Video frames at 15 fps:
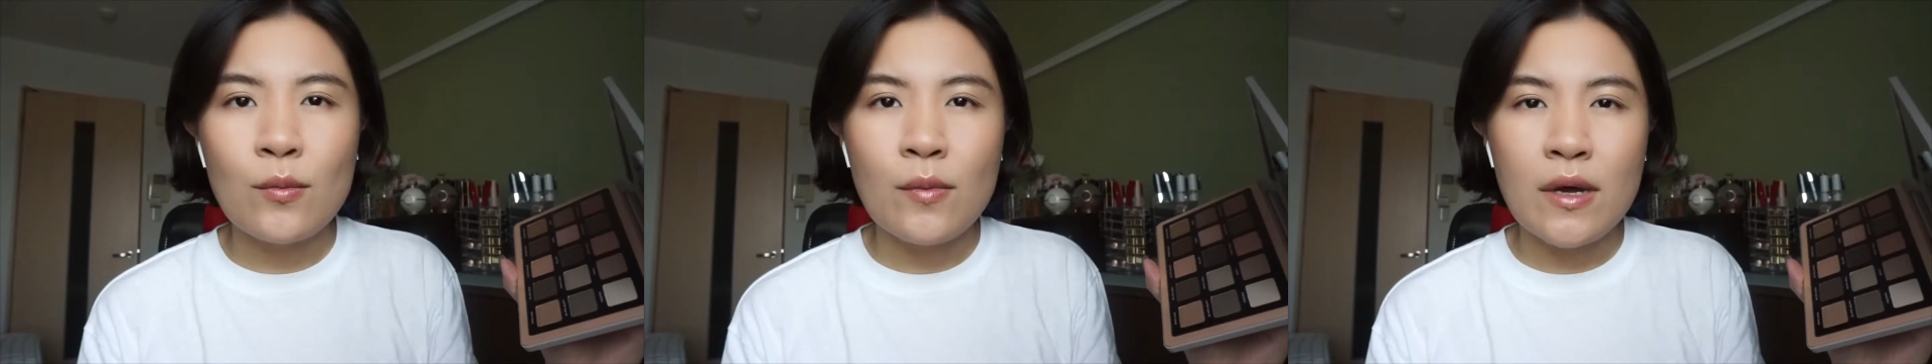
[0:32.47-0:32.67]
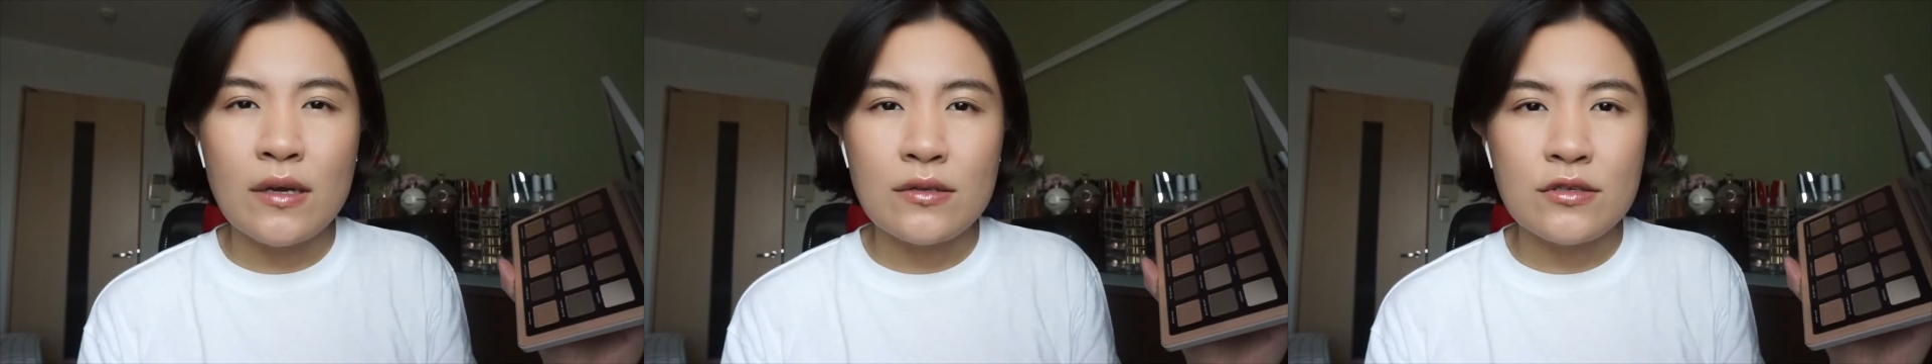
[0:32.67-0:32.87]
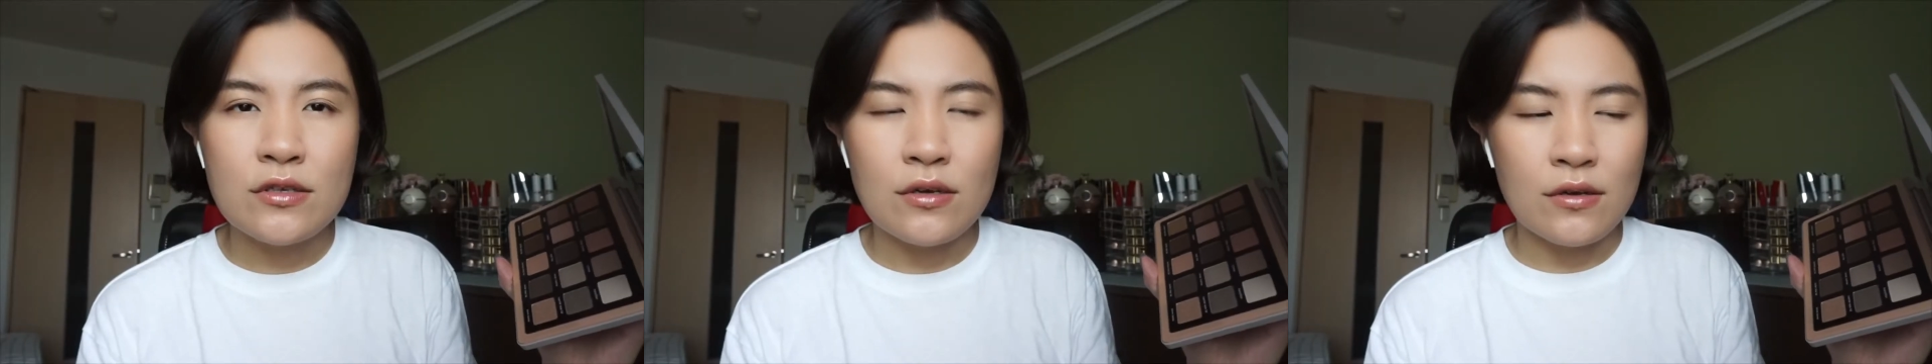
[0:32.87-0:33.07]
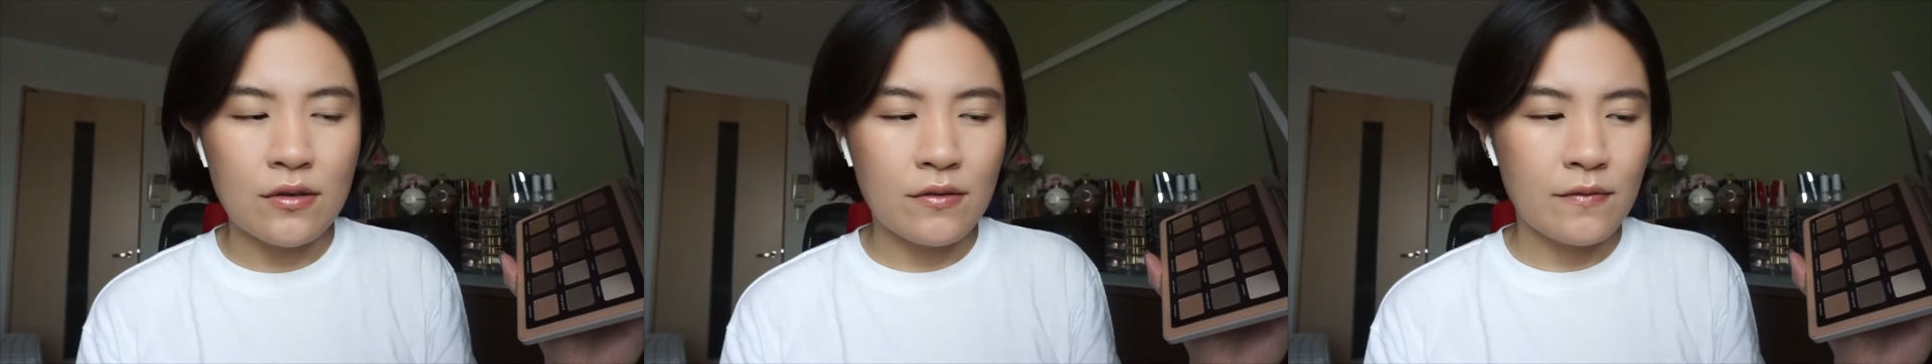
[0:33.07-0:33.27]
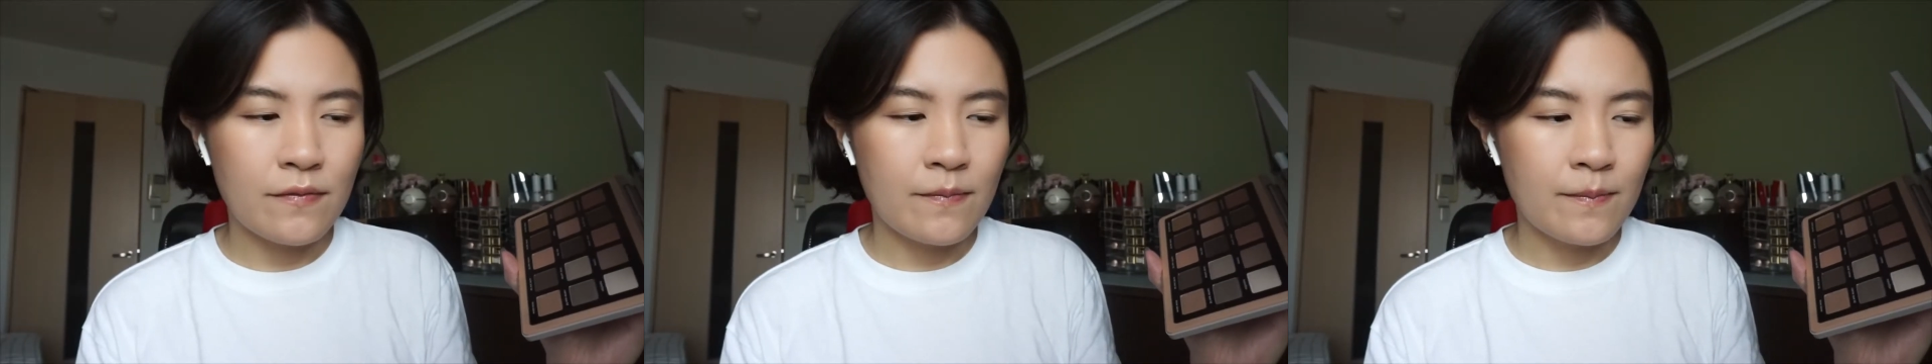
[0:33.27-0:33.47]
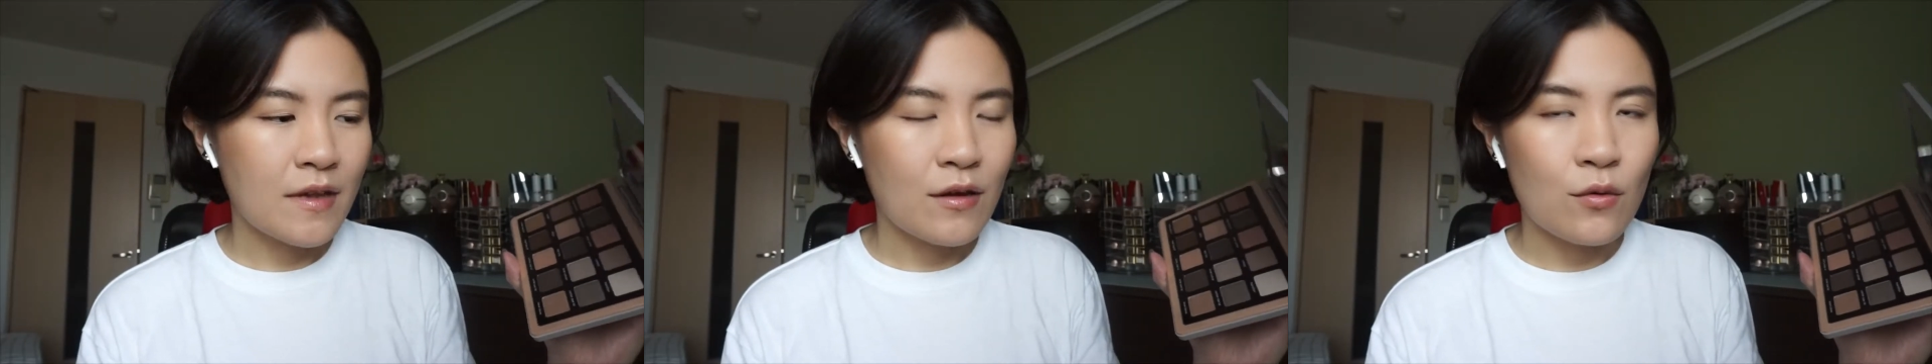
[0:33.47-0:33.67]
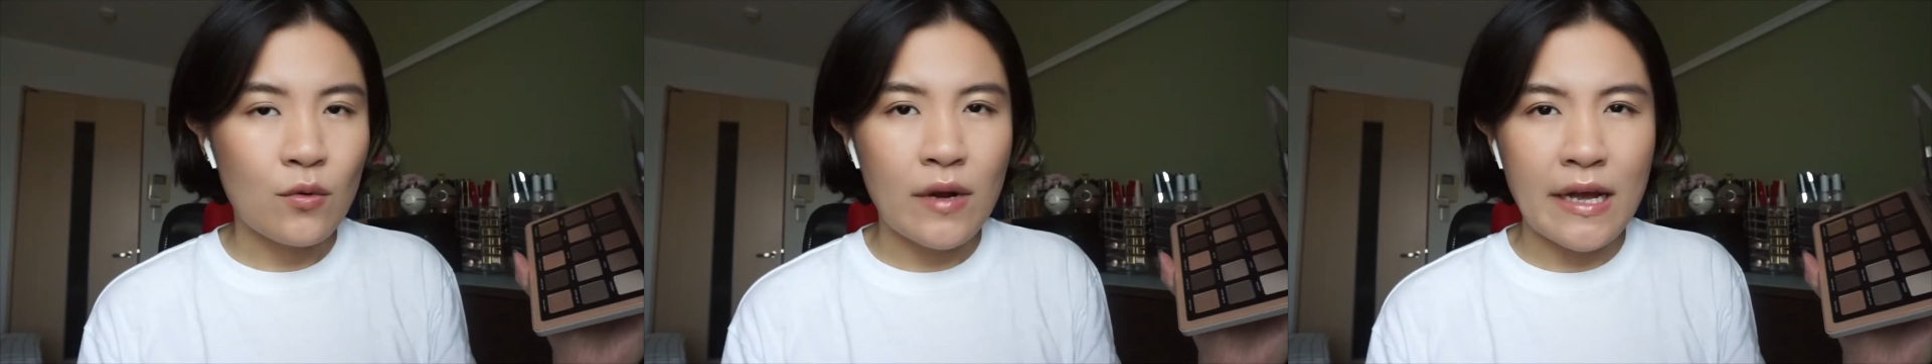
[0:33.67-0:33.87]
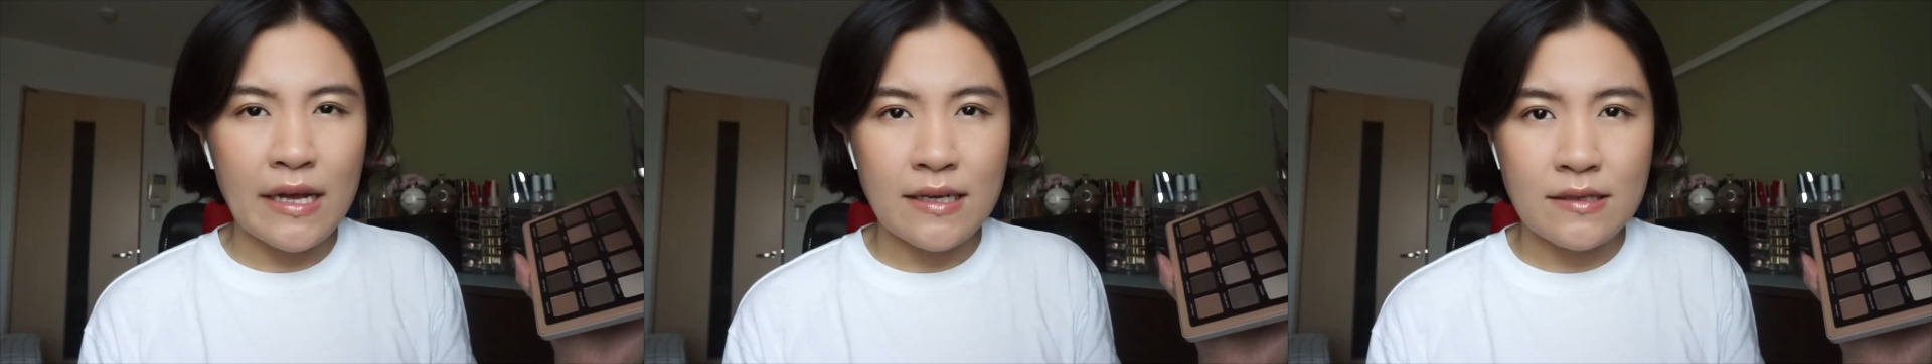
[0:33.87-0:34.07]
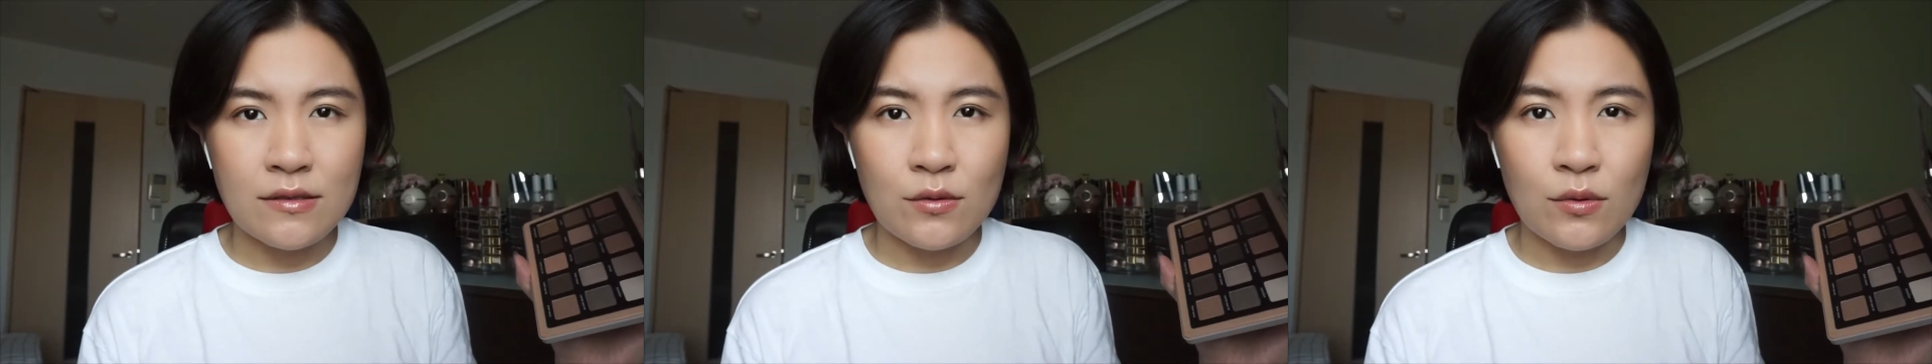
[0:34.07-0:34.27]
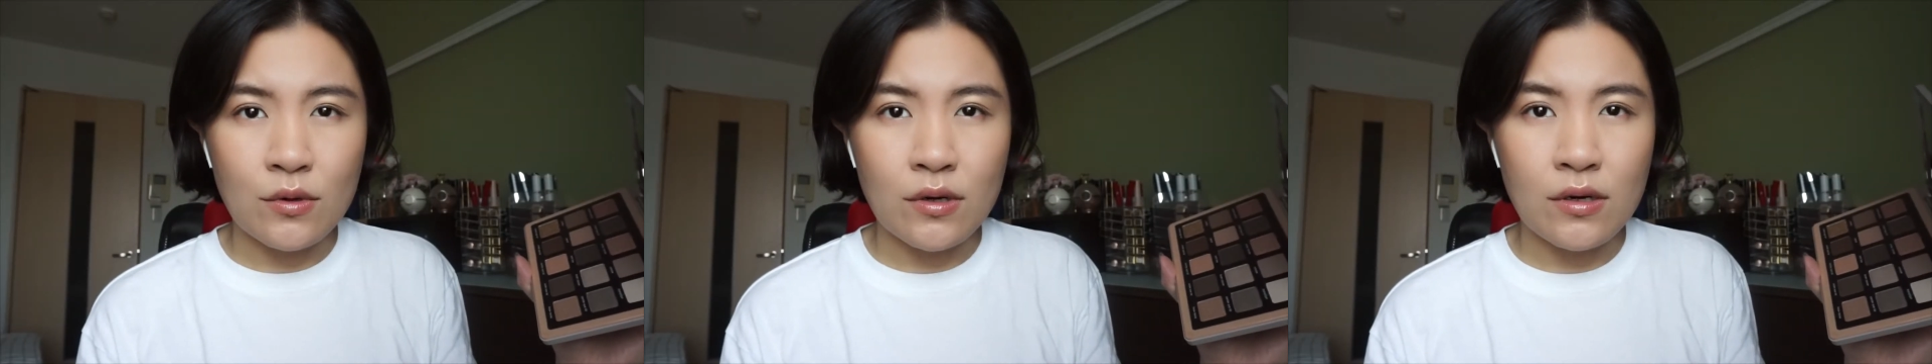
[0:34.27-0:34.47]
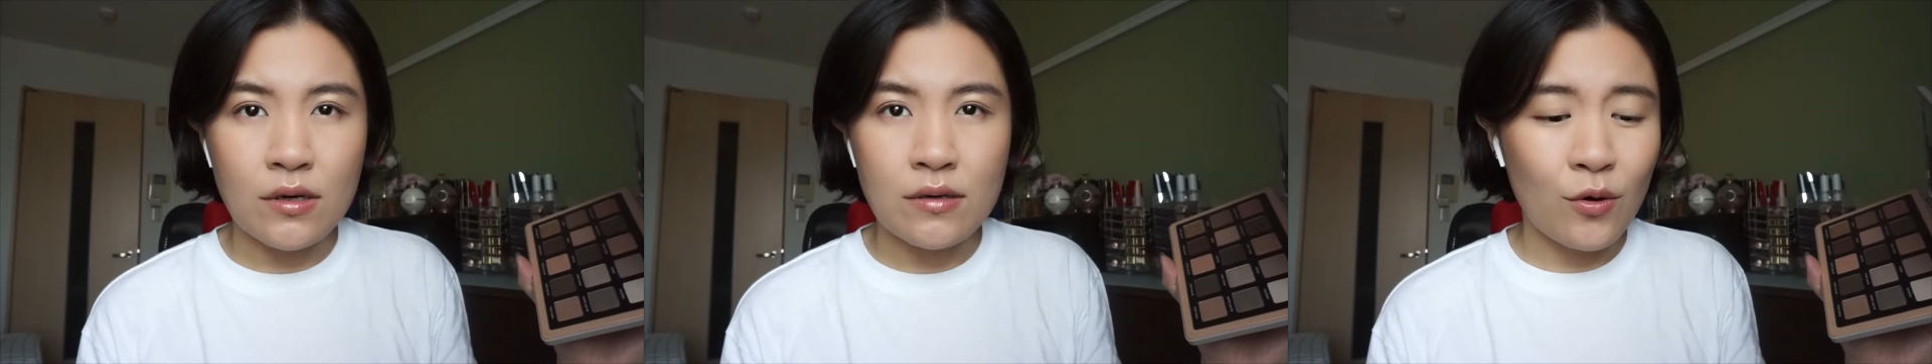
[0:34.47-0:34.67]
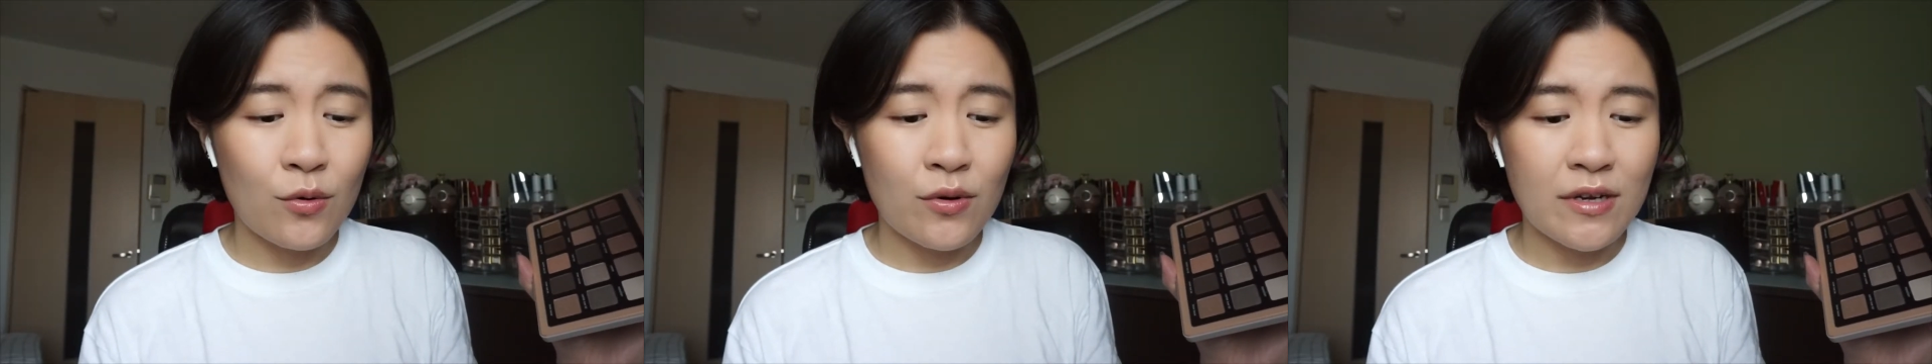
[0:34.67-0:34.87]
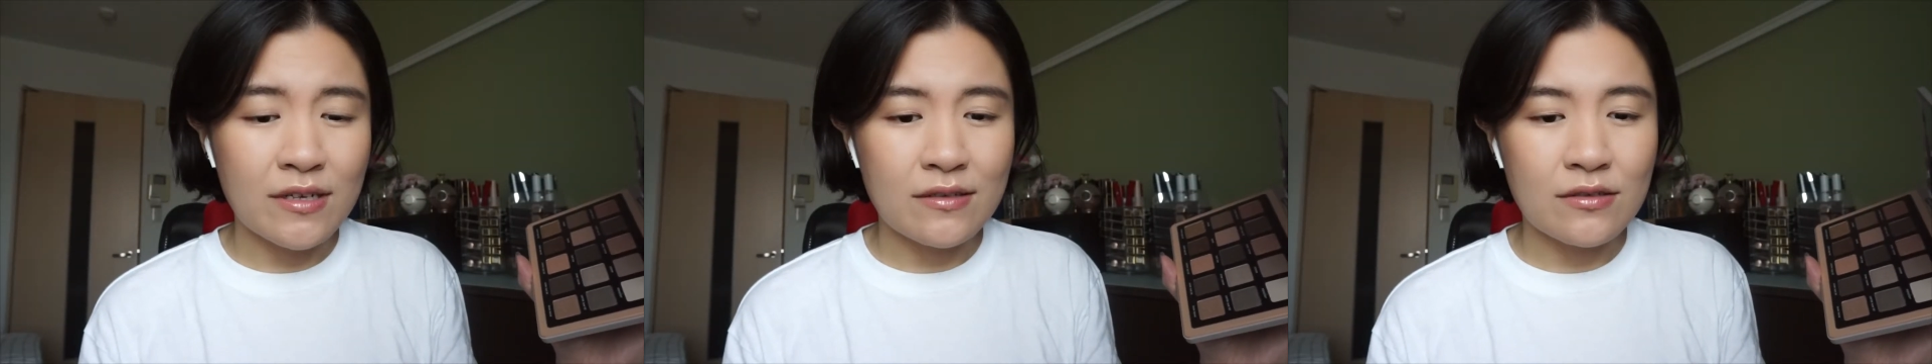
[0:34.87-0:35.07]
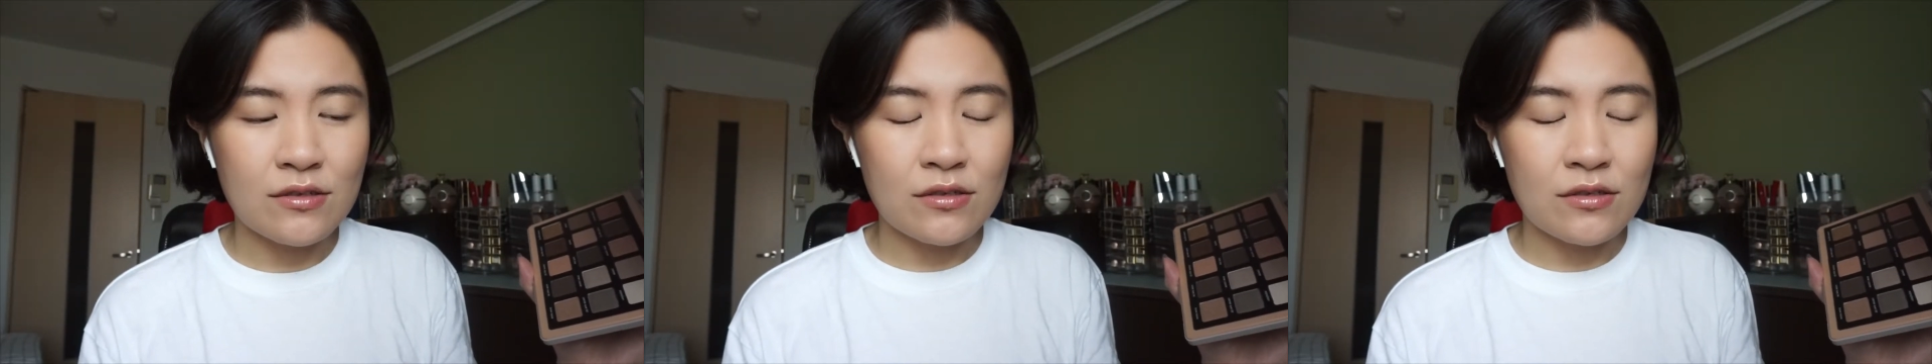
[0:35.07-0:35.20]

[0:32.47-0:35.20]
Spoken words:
much of red or orange,